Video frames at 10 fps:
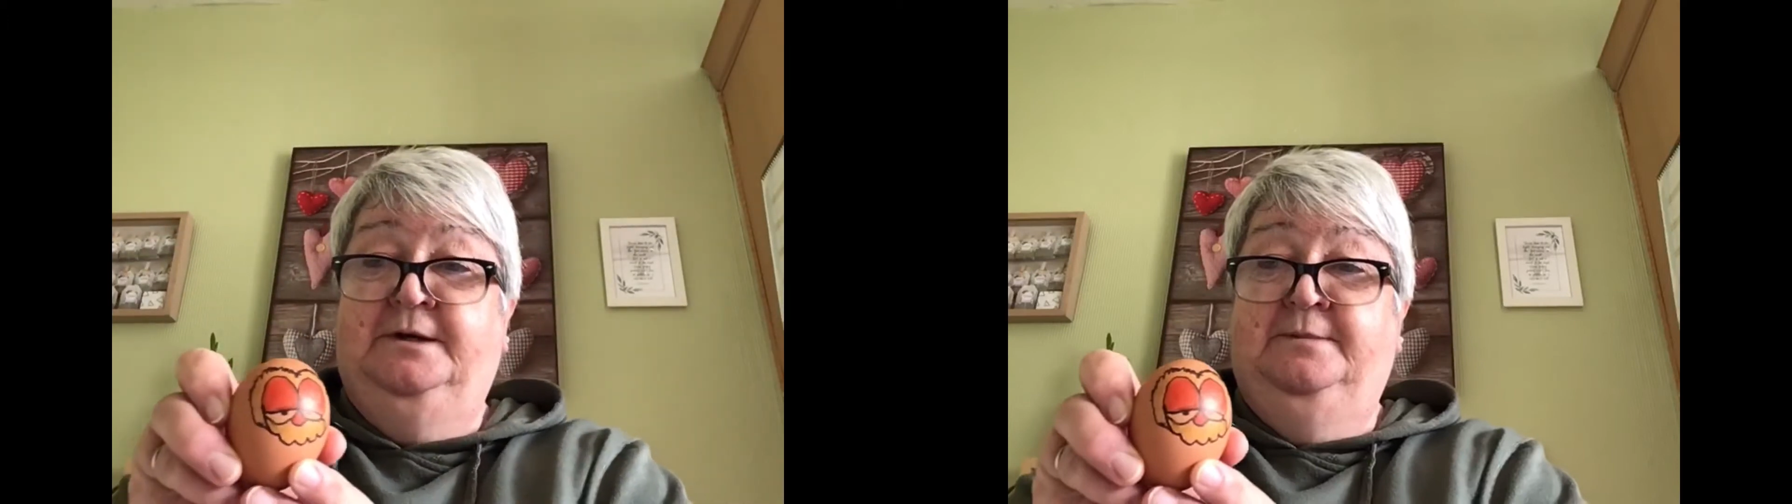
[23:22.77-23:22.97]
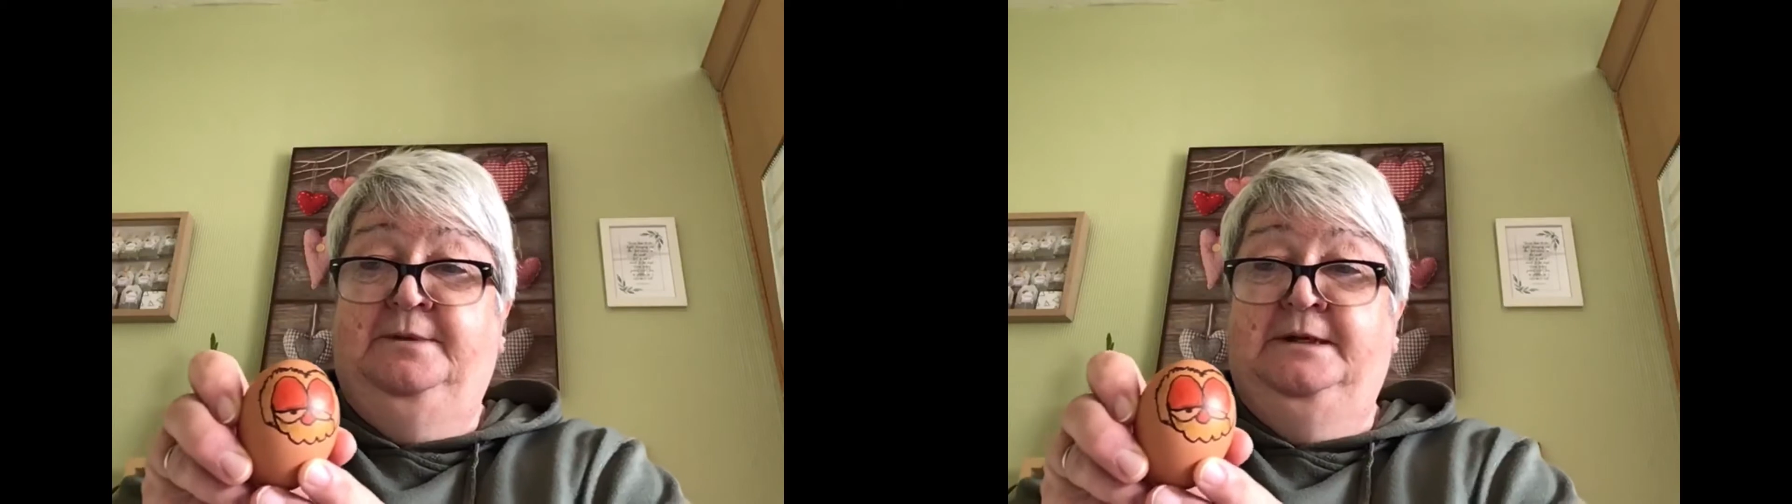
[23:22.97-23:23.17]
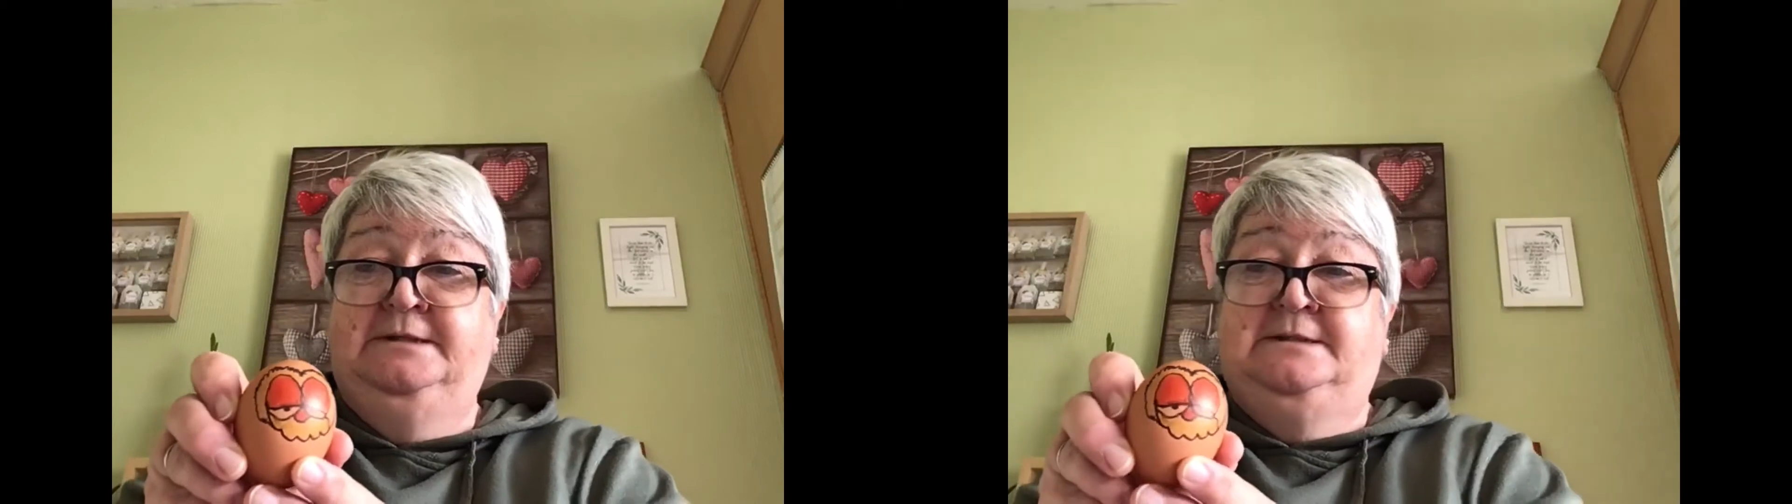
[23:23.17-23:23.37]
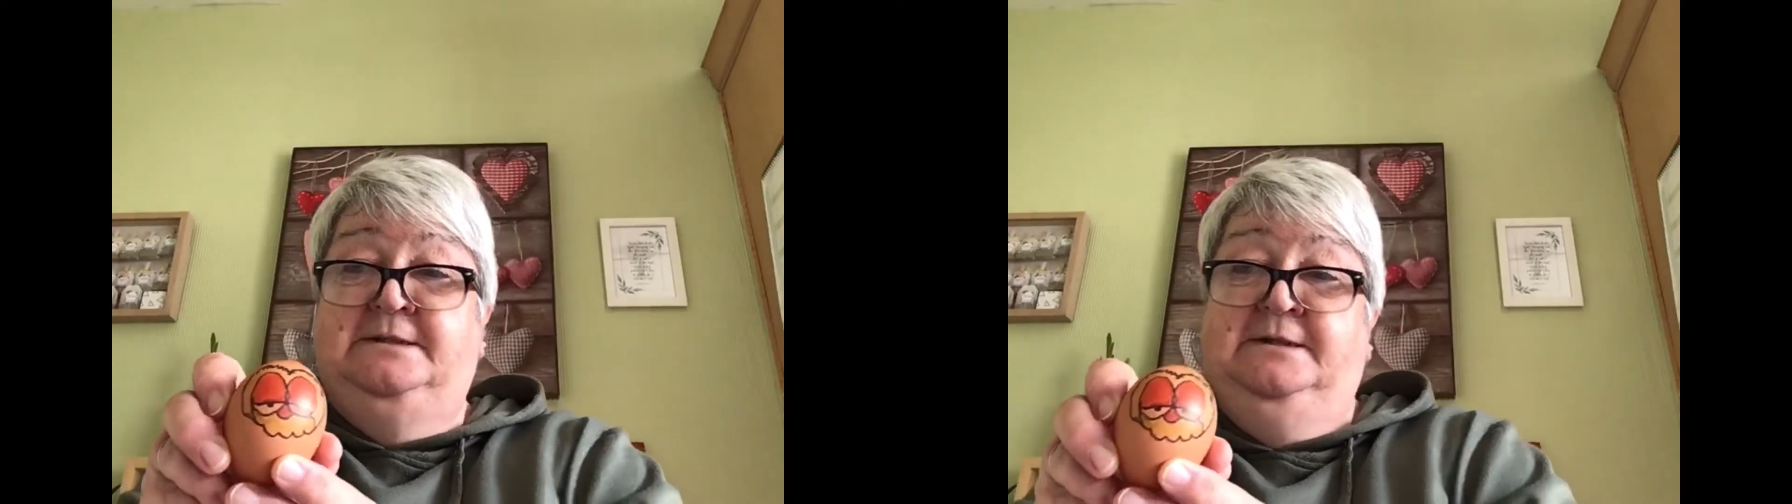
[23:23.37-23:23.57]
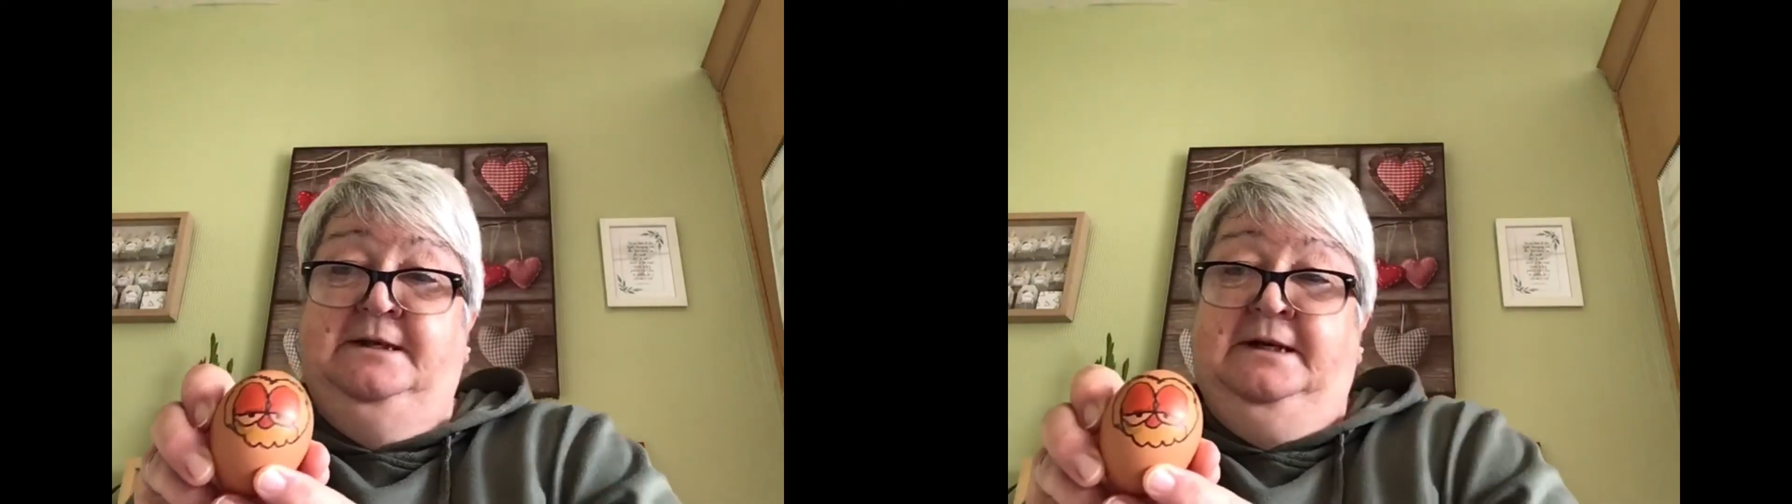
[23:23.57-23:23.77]
but
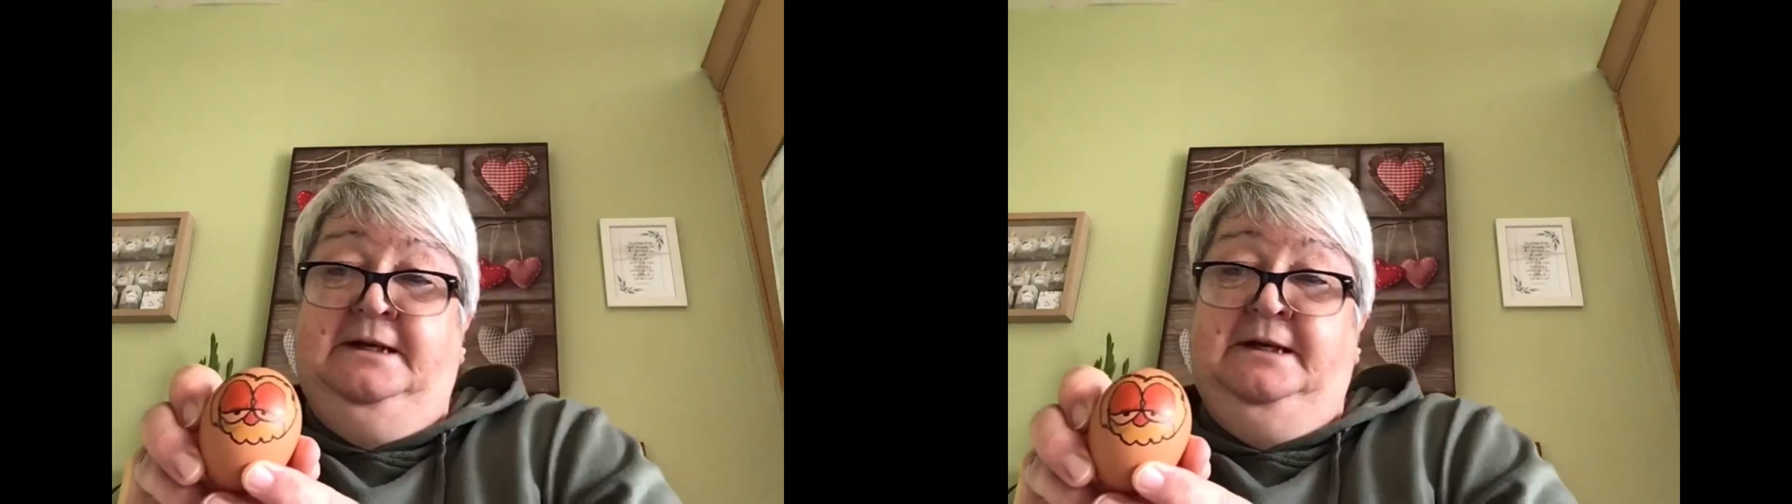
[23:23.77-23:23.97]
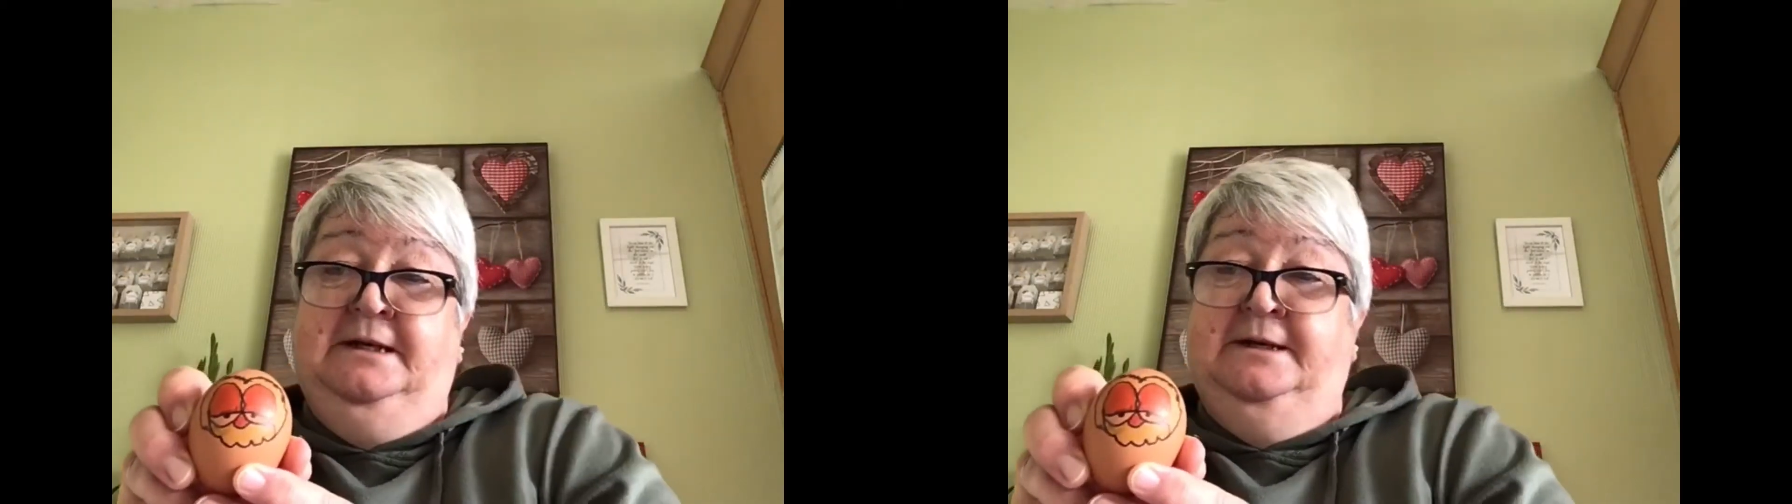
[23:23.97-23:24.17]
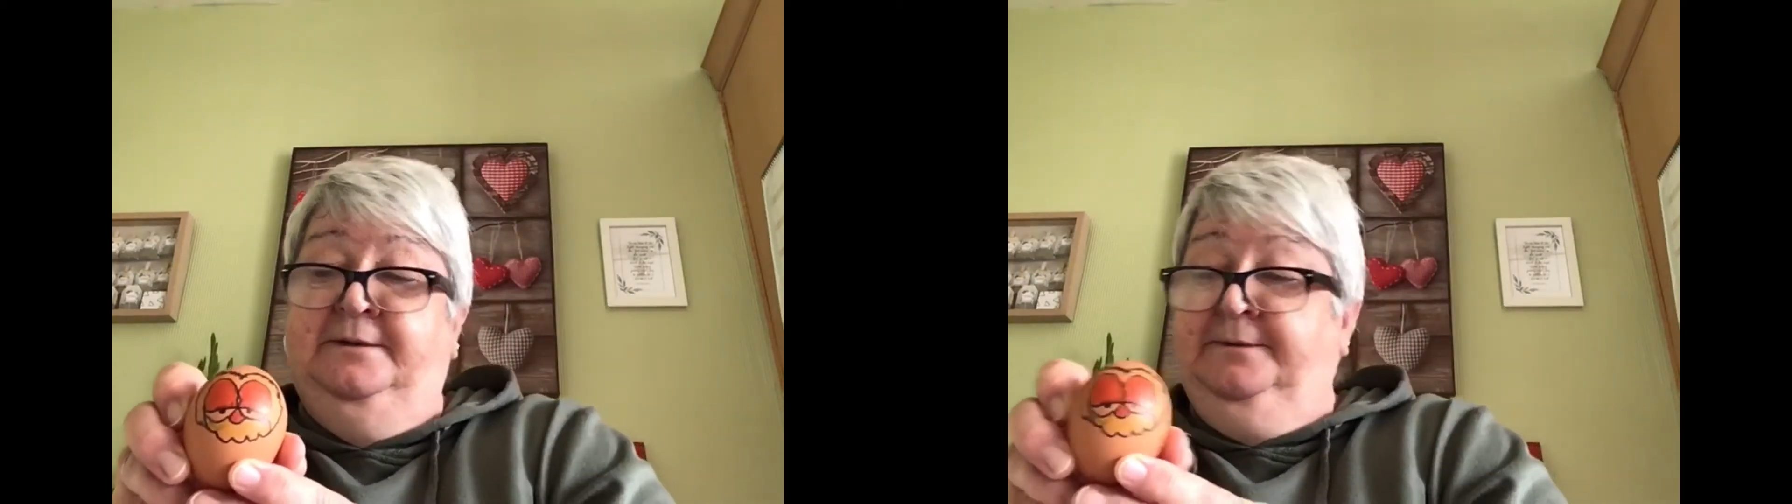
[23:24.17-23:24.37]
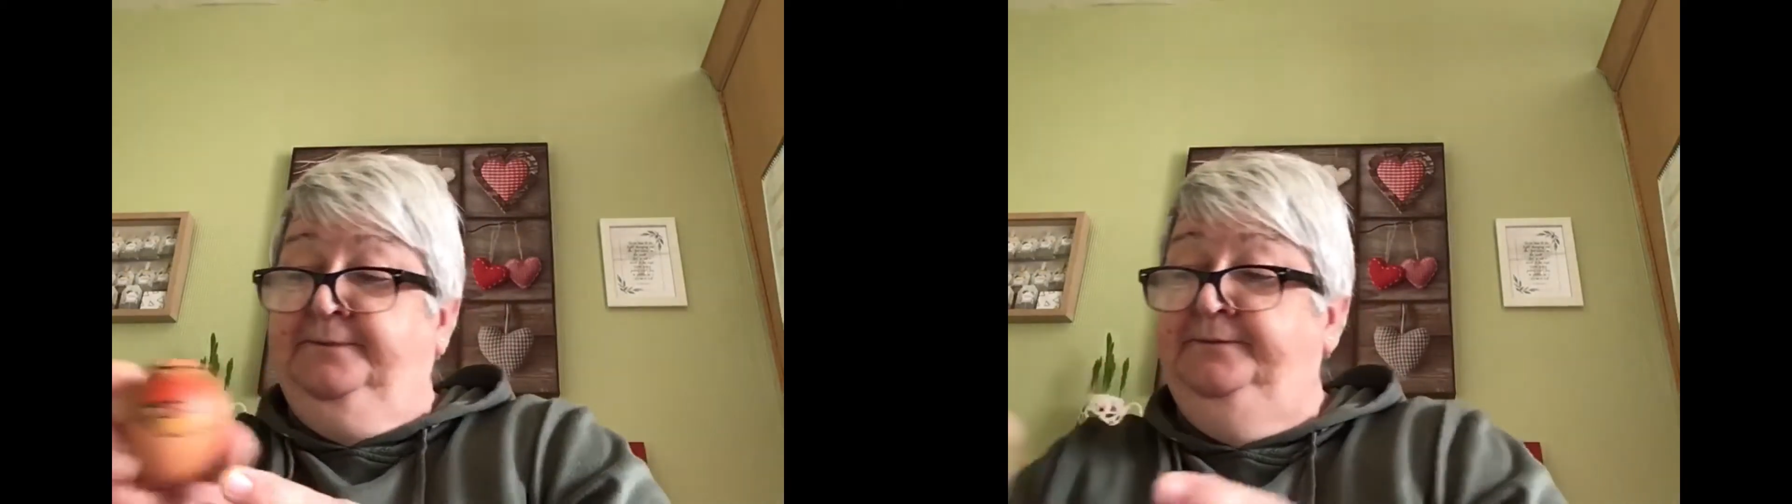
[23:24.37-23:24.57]
anyhow,